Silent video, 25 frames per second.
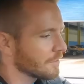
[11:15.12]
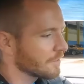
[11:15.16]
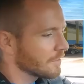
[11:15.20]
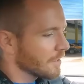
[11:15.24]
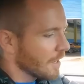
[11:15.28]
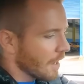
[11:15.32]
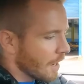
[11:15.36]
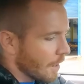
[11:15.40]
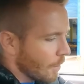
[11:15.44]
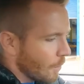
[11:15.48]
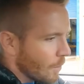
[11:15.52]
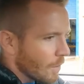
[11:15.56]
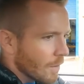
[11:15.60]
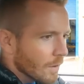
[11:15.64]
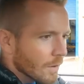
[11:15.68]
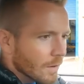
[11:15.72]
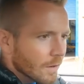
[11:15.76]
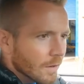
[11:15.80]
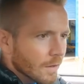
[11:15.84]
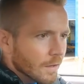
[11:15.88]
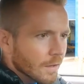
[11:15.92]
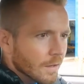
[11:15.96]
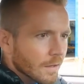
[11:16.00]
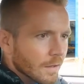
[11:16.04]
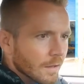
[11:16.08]
So,
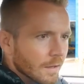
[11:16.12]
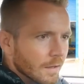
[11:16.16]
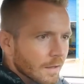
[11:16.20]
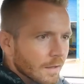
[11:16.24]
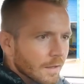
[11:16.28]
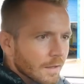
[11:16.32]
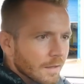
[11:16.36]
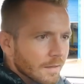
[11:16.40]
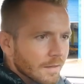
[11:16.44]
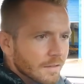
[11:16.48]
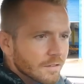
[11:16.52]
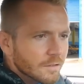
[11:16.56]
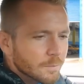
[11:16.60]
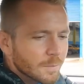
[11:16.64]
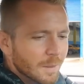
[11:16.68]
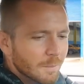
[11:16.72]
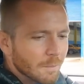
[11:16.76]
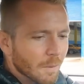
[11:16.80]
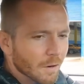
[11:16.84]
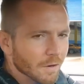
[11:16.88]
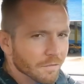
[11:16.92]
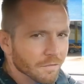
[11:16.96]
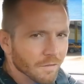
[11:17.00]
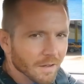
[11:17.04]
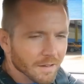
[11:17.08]
this has
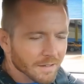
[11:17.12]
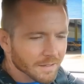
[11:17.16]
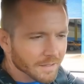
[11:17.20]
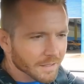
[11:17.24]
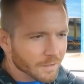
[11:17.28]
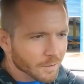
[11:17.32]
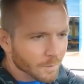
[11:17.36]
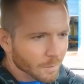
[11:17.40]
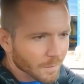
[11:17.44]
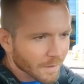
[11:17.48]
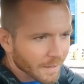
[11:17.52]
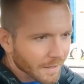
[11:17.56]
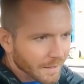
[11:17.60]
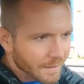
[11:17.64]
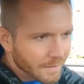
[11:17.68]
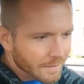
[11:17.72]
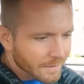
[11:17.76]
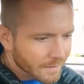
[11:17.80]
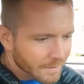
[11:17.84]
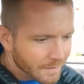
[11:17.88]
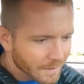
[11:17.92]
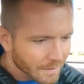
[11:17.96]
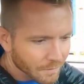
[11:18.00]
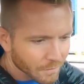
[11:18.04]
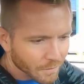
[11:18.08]
been modified a little bit.
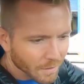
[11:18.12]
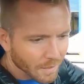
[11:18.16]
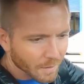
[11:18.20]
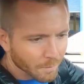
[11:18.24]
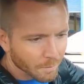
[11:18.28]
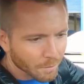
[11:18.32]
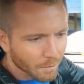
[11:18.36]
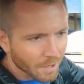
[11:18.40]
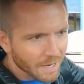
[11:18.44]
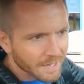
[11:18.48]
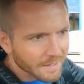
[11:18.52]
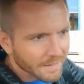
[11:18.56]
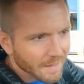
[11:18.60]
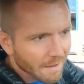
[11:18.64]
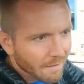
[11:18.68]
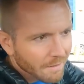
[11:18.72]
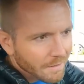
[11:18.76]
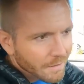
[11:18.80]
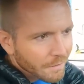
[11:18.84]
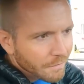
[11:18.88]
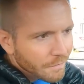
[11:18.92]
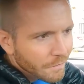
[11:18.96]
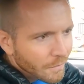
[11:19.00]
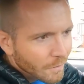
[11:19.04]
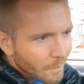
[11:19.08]
I've got a brake there
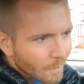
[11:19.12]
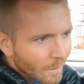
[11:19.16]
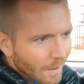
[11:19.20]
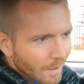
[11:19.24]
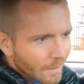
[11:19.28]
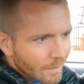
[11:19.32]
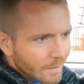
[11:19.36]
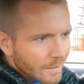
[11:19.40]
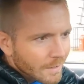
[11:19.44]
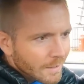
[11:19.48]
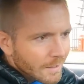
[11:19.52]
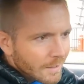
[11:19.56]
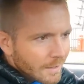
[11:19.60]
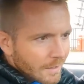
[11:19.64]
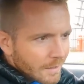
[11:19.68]
in the footwell.